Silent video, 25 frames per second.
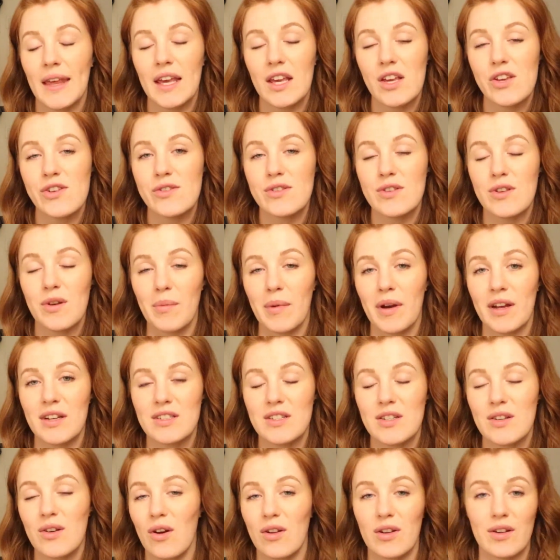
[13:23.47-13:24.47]
Thank you so
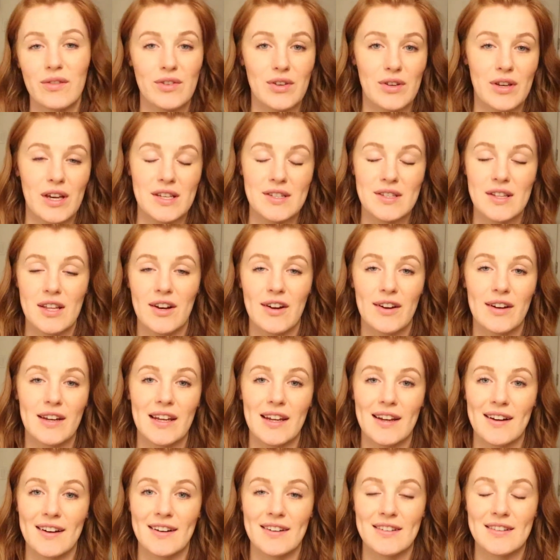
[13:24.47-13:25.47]
much to all of you guys that are
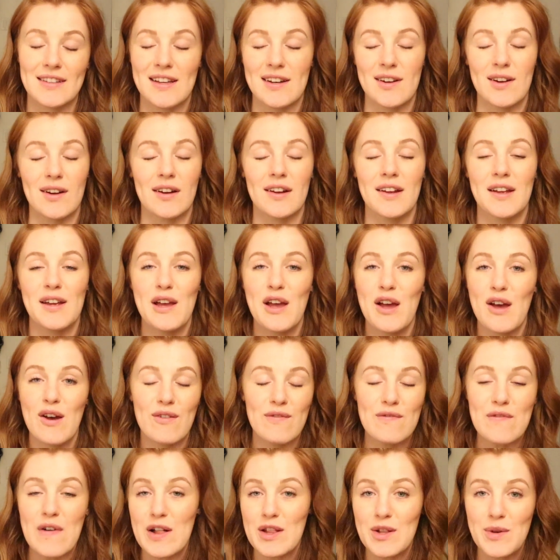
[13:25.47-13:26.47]
here and that are
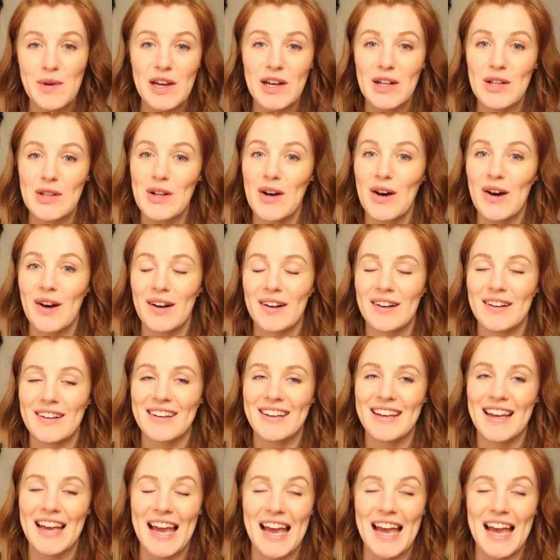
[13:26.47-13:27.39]
following along,